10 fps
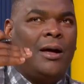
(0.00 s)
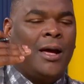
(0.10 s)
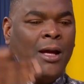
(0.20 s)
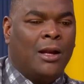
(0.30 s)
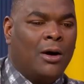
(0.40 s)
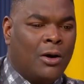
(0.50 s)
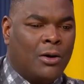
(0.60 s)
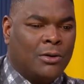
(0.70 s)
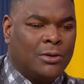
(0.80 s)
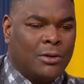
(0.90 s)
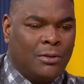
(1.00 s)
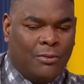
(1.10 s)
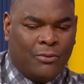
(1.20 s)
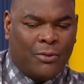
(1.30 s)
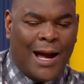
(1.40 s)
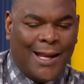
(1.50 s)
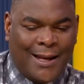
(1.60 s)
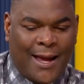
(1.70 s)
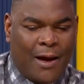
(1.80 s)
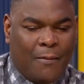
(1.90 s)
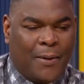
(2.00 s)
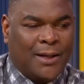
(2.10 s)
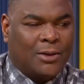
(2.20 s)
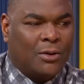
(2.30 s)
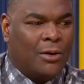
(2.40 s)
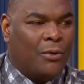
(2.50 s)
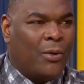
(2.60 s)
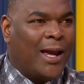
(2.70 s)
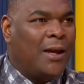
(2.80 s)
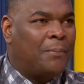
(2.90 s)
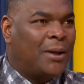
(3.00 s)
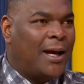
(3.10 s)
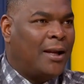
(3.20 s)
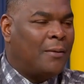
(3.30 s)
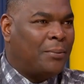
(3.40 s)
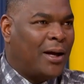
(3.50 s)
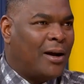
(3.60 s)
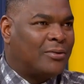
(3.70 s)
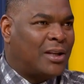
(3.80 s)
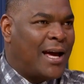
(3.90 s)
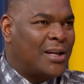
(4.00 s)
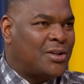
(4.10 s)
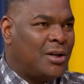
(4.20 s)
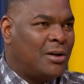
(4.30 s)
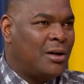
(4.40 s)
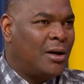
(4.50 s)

he knows right now, based on the way he played in the playoffs last year,